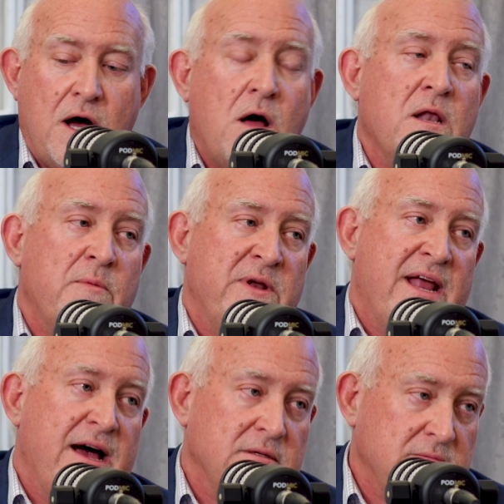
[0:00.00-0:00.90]
all up and
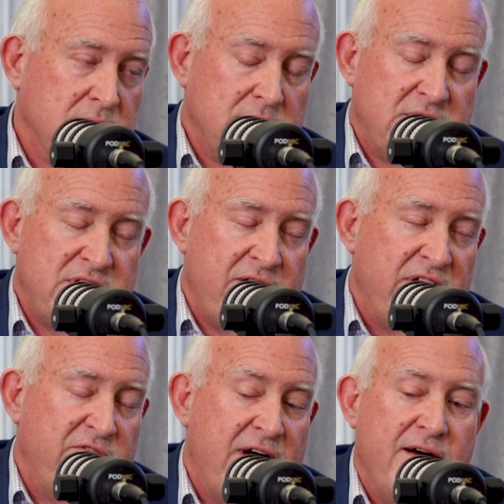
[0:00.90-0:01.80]
down
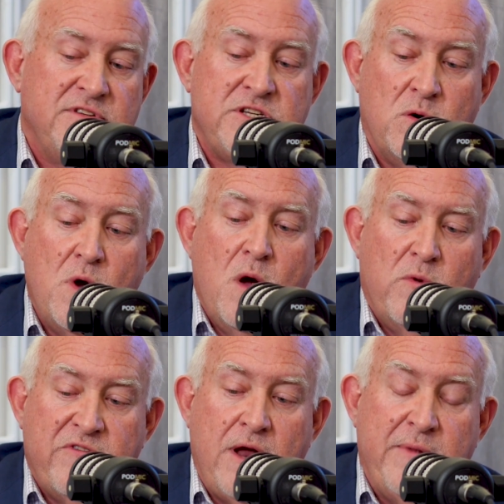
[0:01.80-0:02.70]
75. So
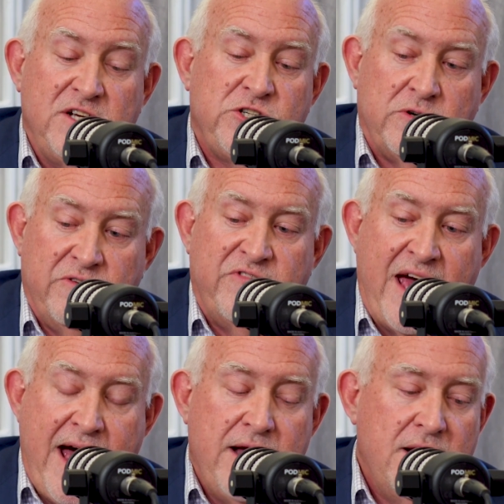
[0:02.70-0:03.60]
we've got to make sure of
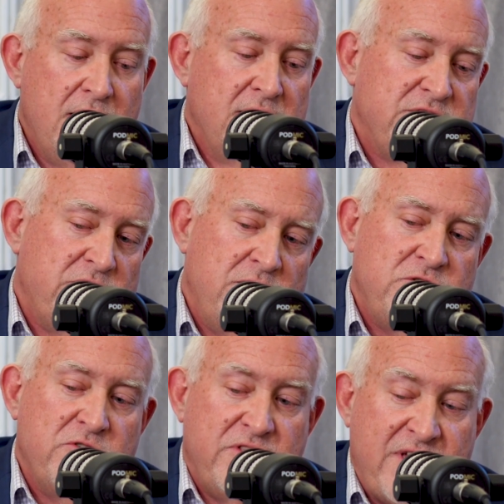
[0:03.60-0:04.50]
that. So
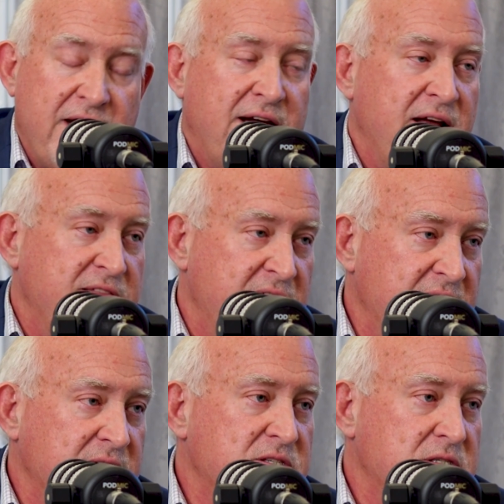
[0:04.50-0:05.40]
those are the kind of
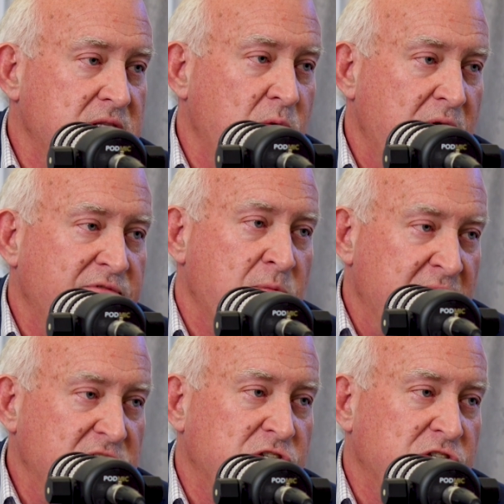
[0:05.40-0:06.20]
things that we have to make